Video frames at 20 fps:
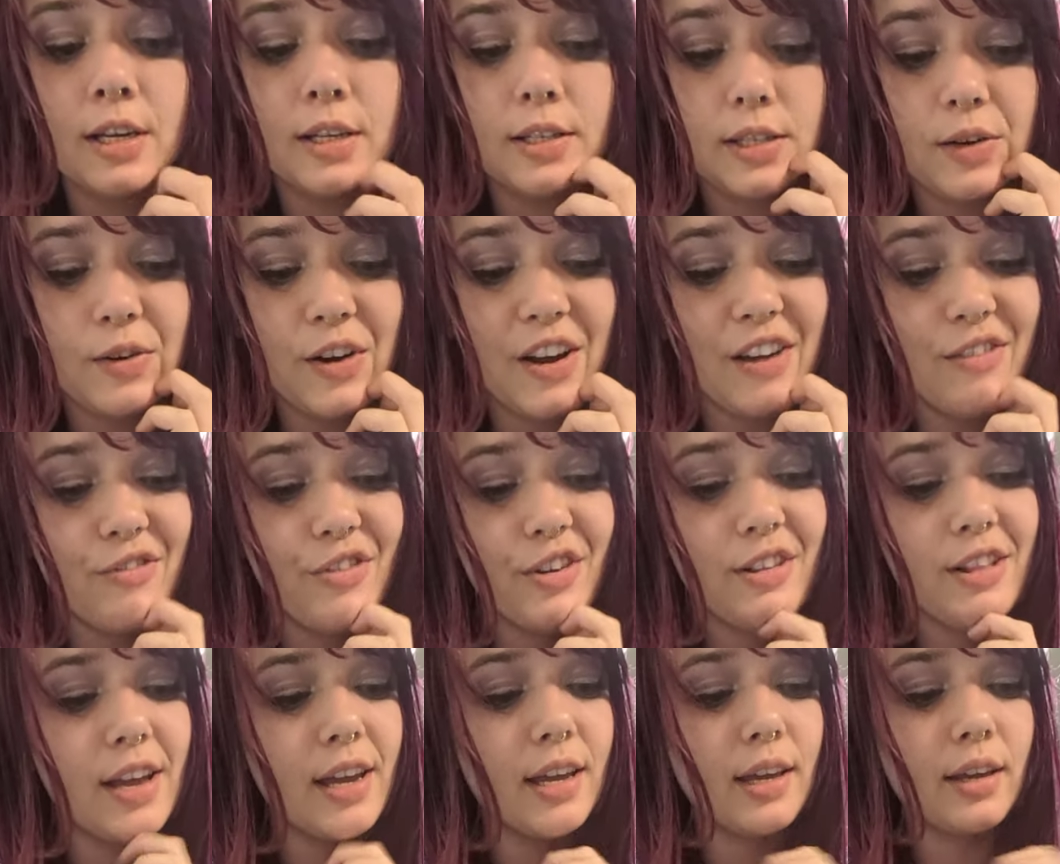So I
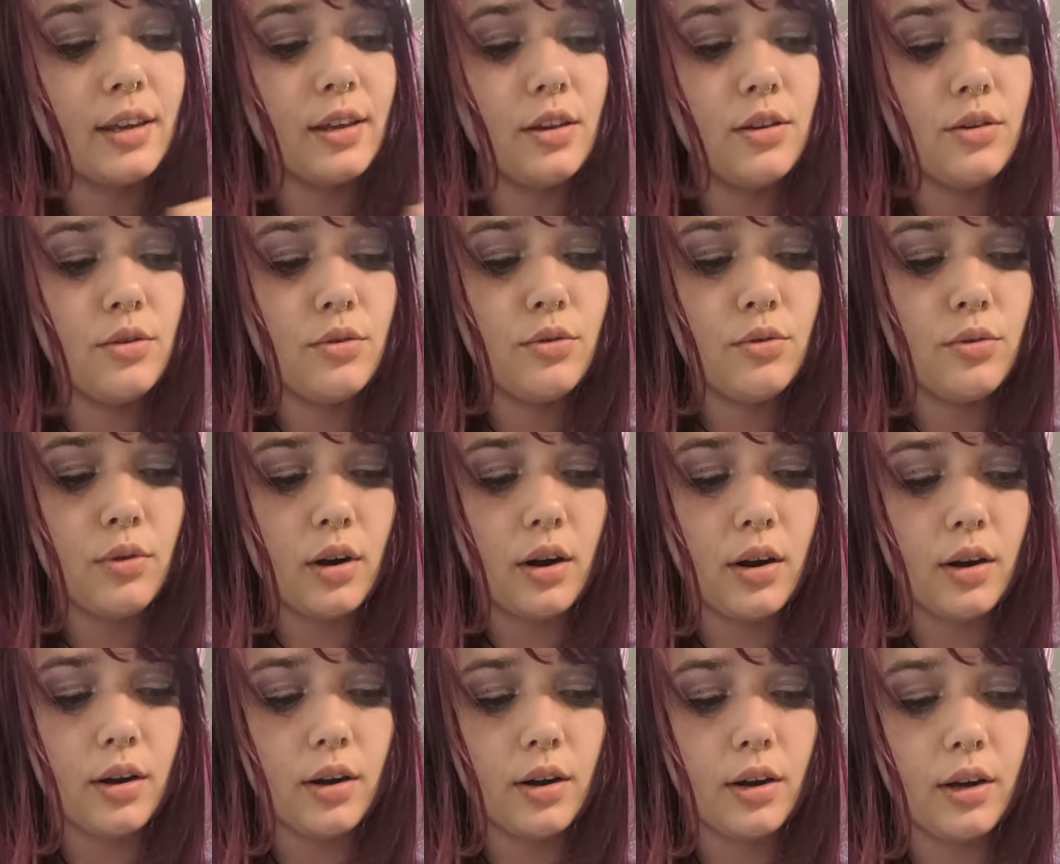feel like you
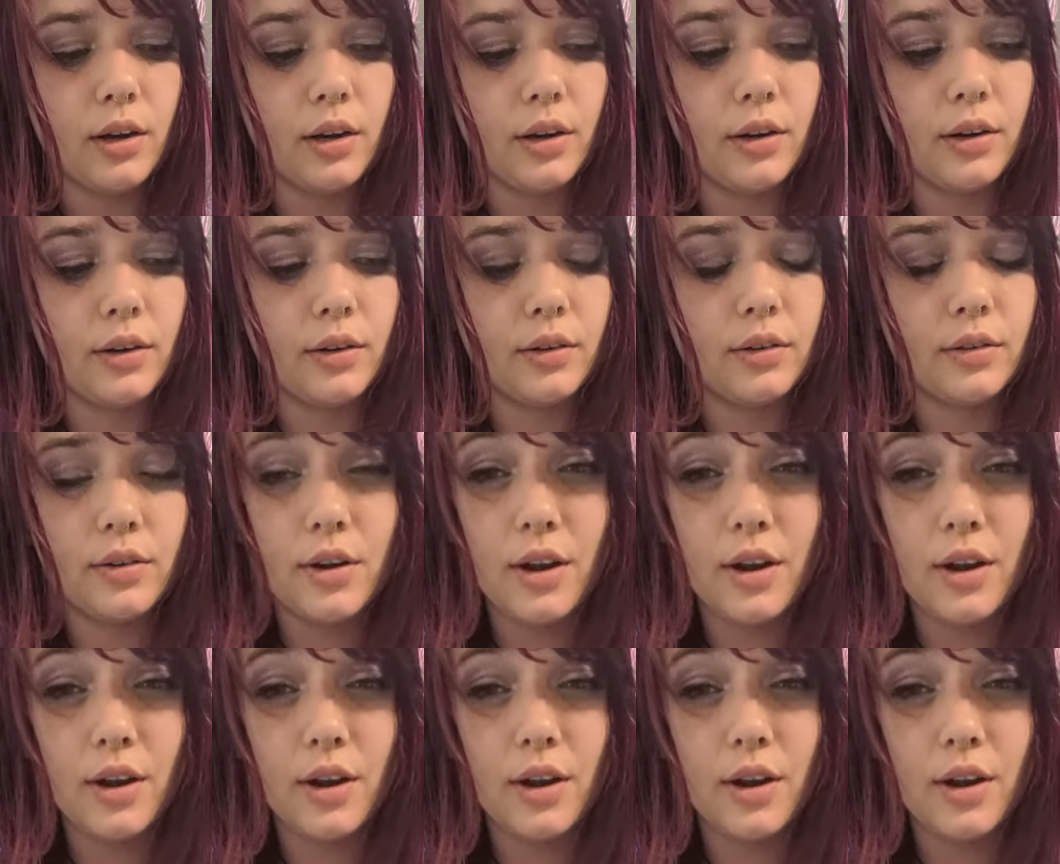are